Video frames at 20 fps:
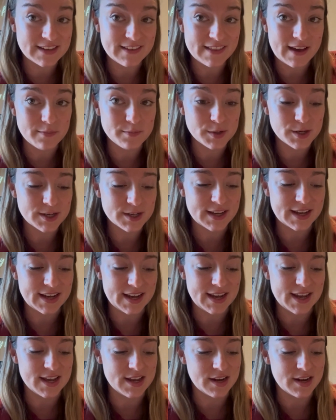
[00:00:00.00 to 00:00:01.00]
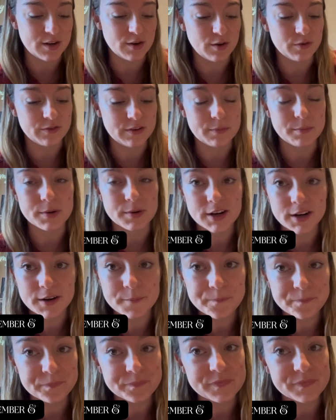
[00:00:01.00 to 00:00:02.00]
that book in November
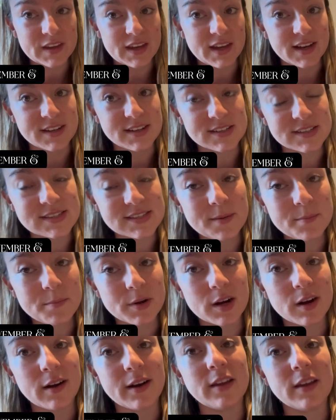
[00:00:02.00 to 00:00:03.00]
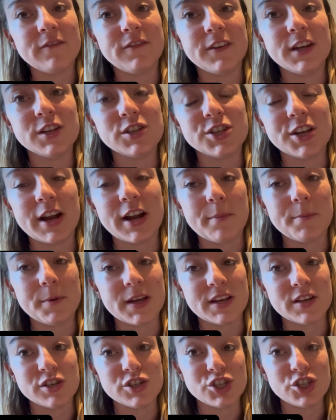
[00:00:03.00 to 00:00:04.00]
and December and finish it up
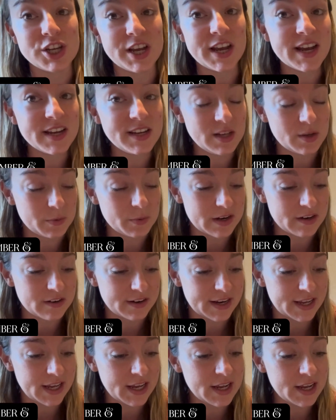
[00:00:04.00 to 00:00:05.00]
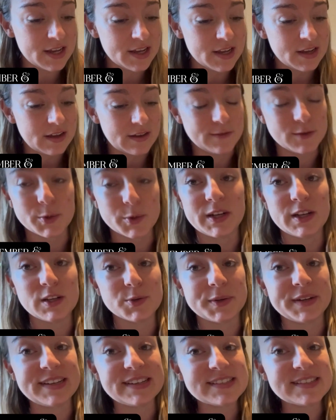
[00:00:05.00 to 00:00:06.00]
in January of
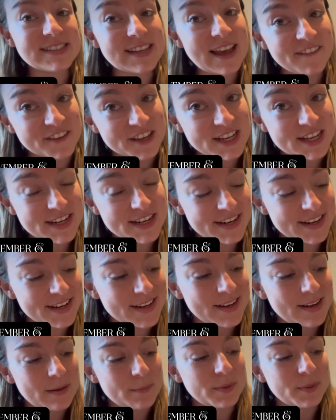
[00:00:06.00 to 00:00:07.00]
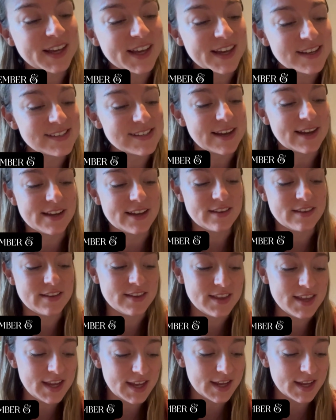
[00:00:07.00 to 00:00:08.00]
2027 because I
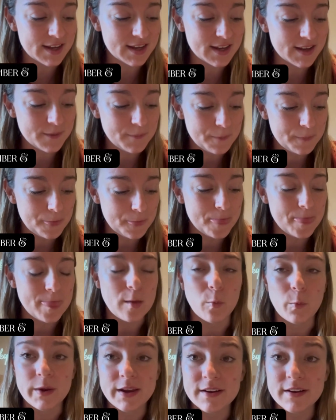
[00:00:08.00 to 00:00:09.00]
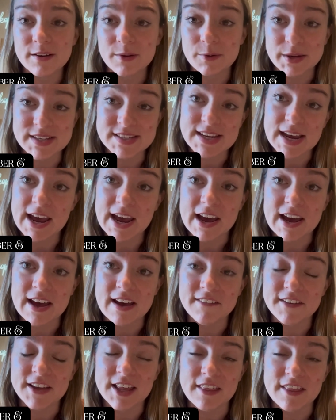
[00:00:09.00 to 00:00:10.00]
think we are going to
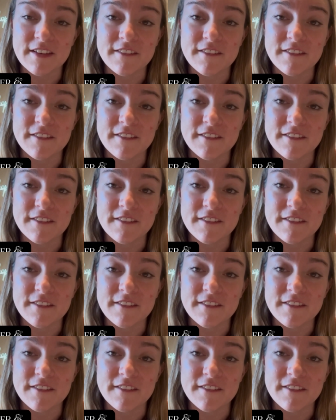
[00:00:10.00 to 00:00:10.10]
have the